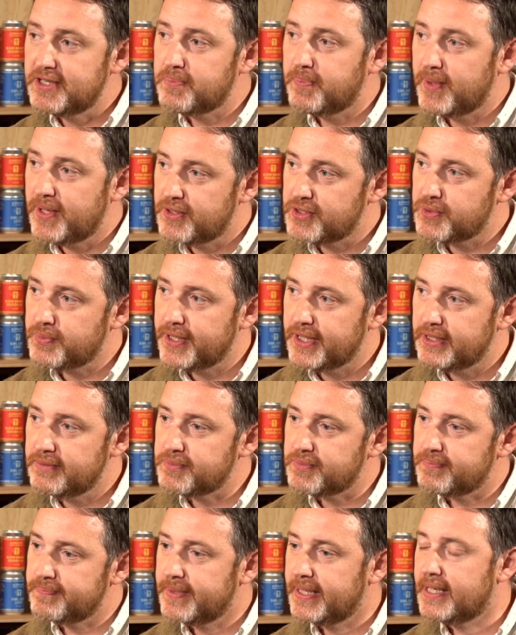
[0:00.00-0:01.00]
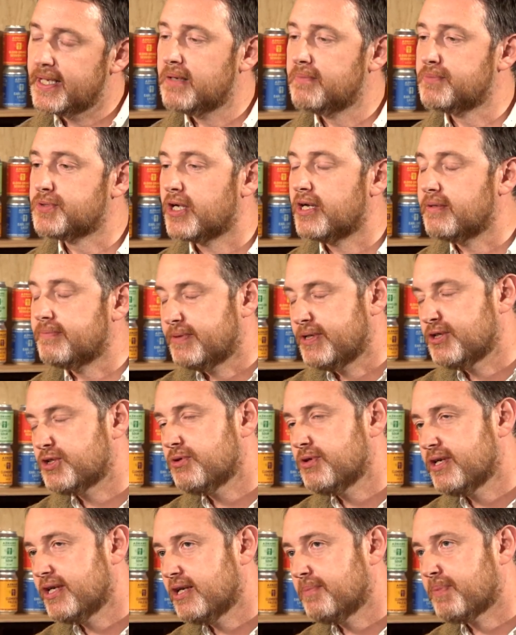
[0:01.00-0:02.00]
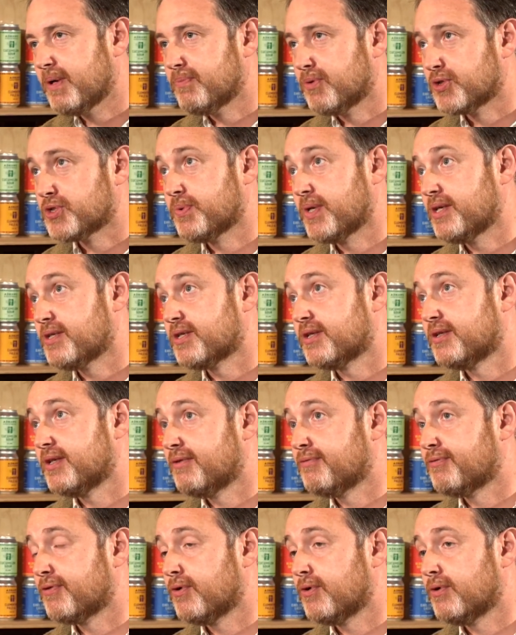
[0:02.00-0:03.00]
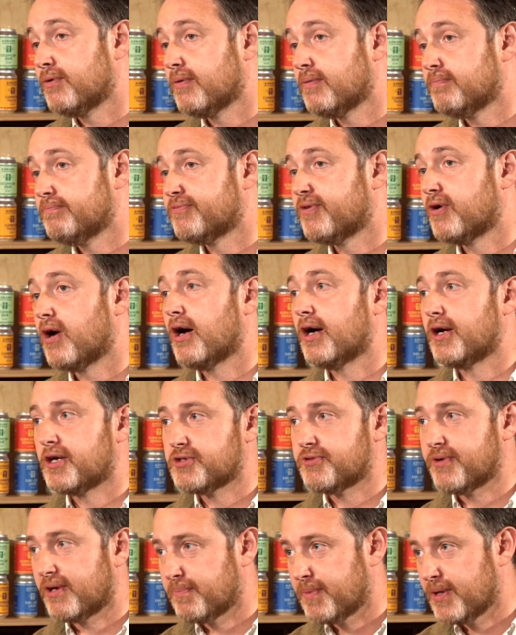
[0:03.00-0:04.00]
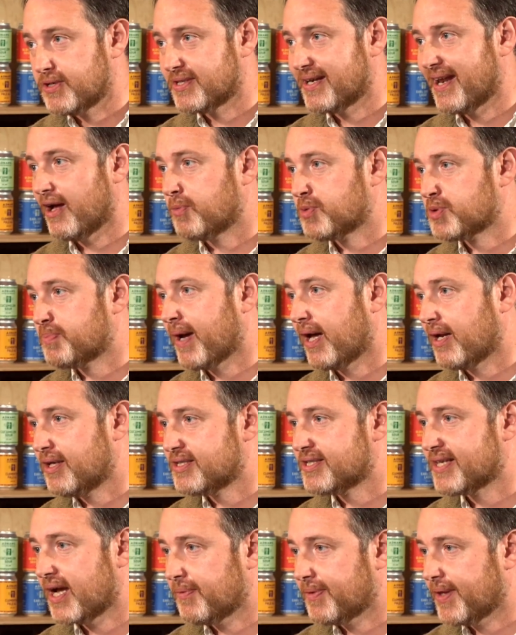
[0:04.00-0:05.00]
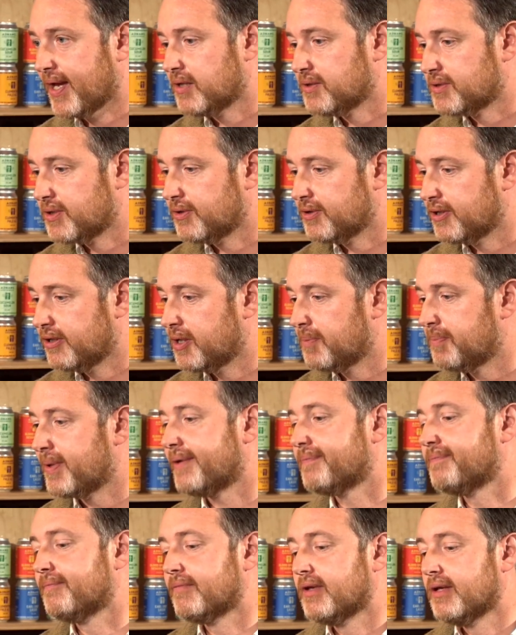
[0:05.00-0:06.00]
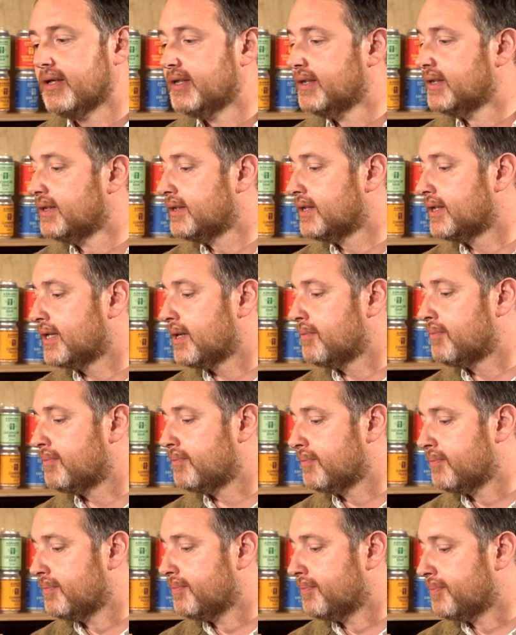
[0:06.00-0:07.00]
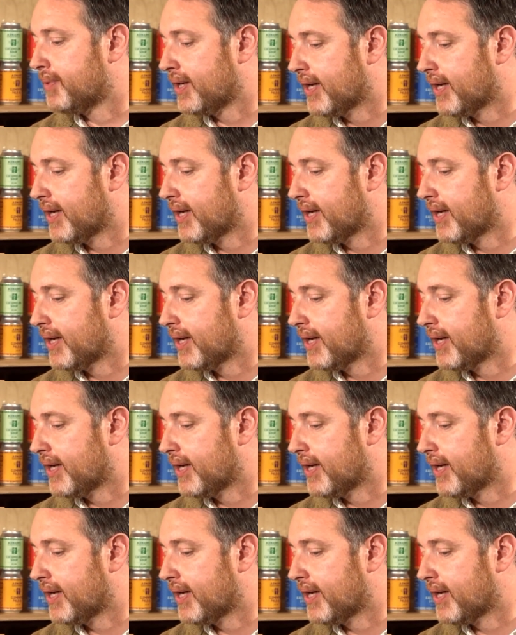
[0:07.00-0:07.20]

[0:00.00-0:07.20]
beer as well. So you do need a bit more sweetness, I think, for higher strength beers. It helps balance out the alcohol a little bit. But